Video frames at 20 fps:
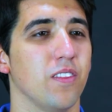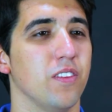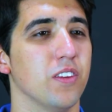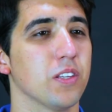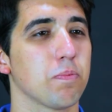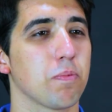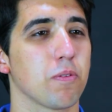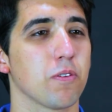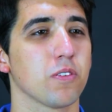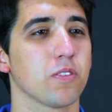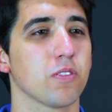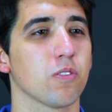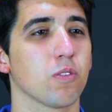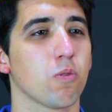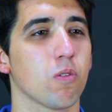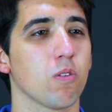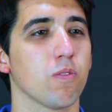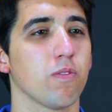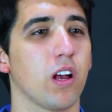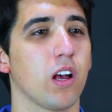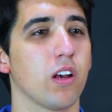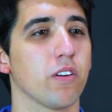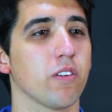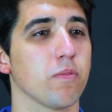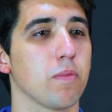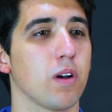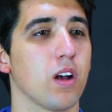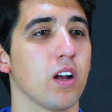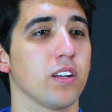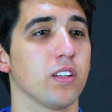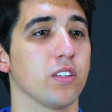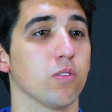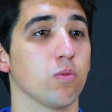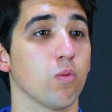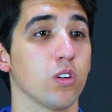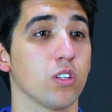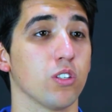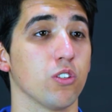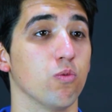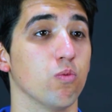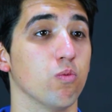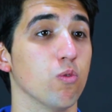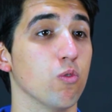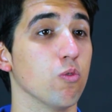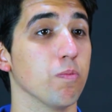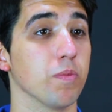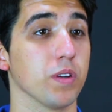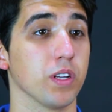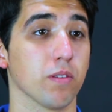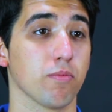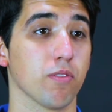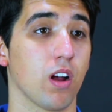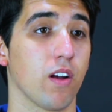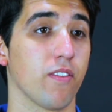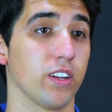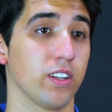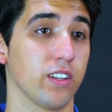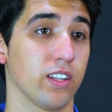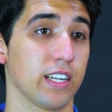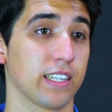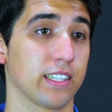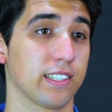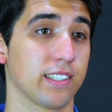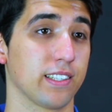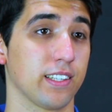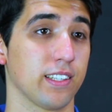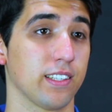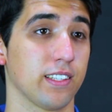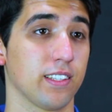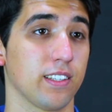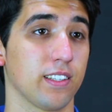This personal core value of mine is what drew me to Provident Legacy.